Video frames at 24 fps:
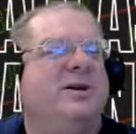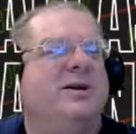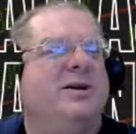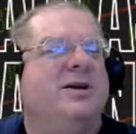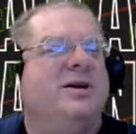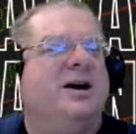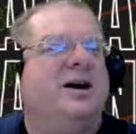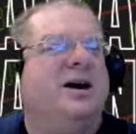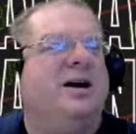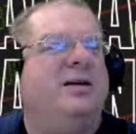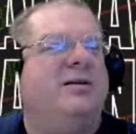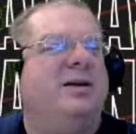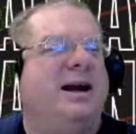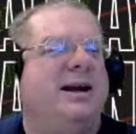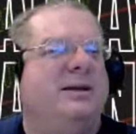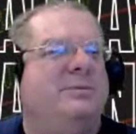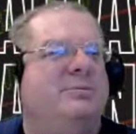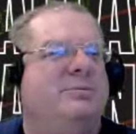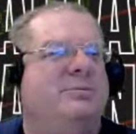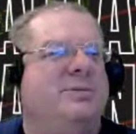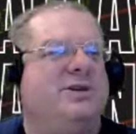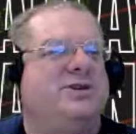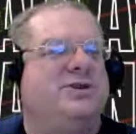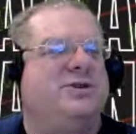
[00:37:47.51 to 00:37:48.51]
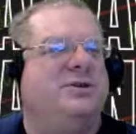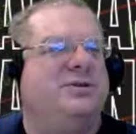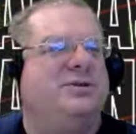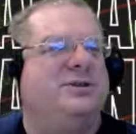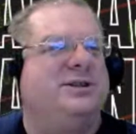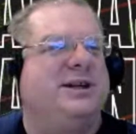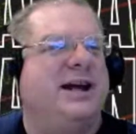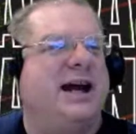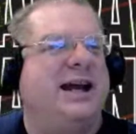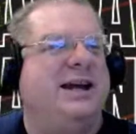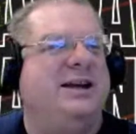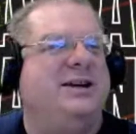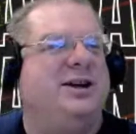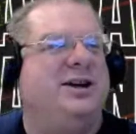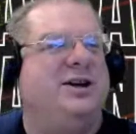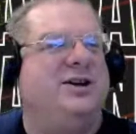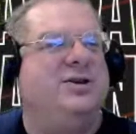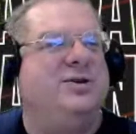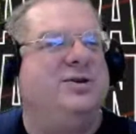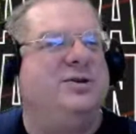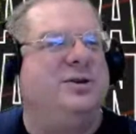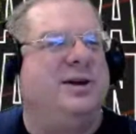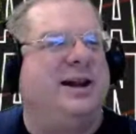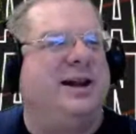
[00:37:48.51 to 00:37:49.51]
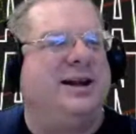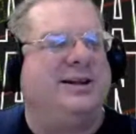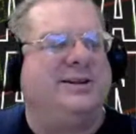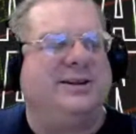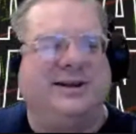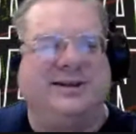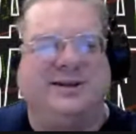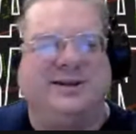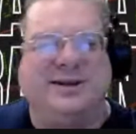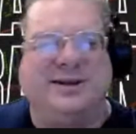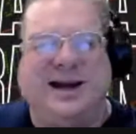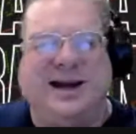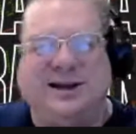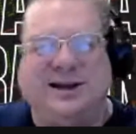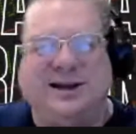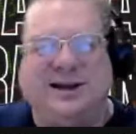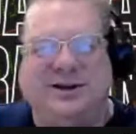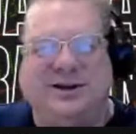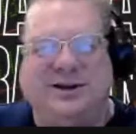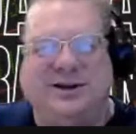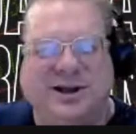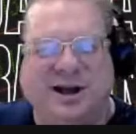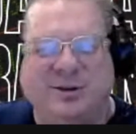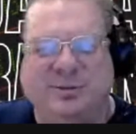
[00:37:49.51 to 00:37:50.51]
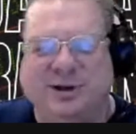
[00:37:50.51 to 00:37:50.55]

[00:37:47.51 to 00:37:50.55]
All right, Mr. Tycoon. I like that Tycoon W.